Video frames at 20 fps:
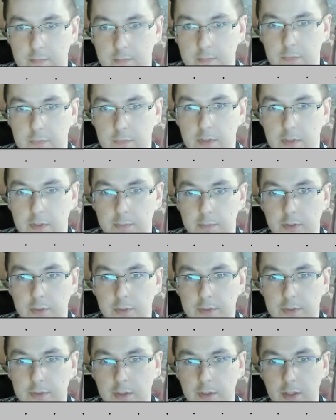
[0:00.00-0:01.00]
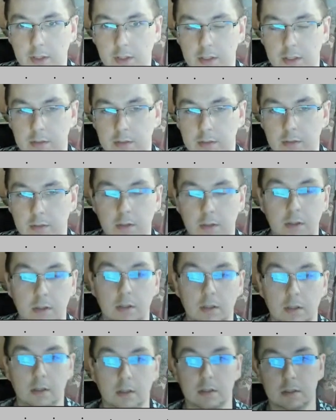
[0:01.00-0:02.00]
number 3.
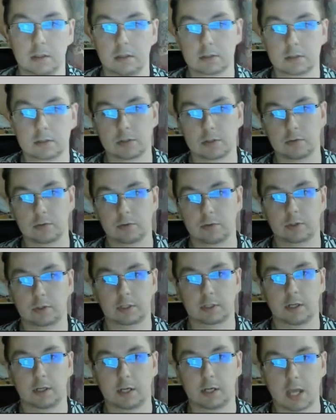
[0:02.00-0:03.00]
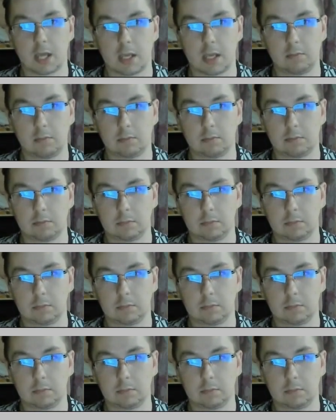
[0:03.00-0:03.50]
So you can rename